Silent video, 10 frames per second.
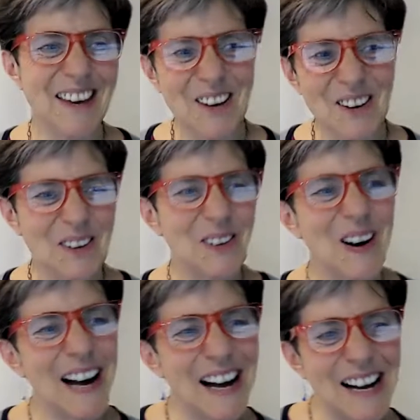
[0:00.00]

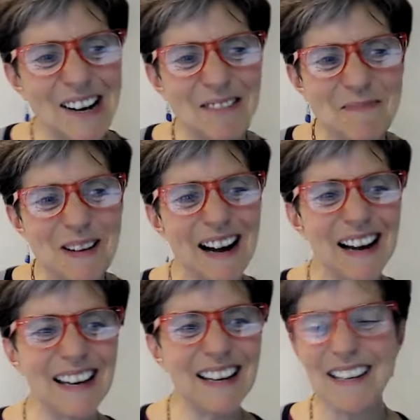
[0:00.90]
you. Um,
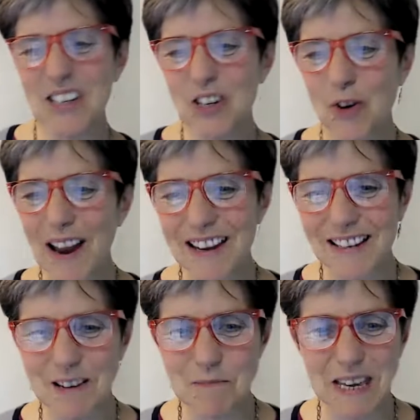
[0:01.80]
it is
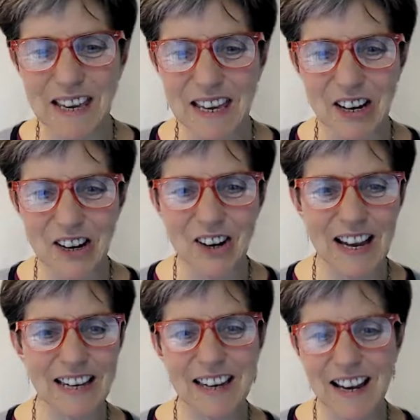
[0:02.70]
great to be here
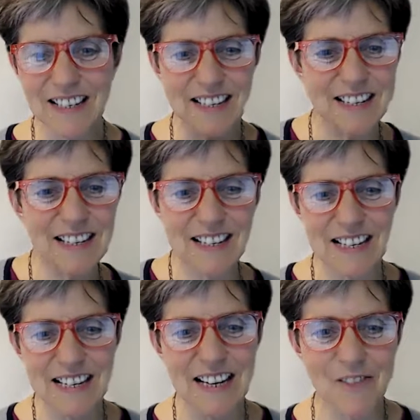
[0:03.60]
and nice to see.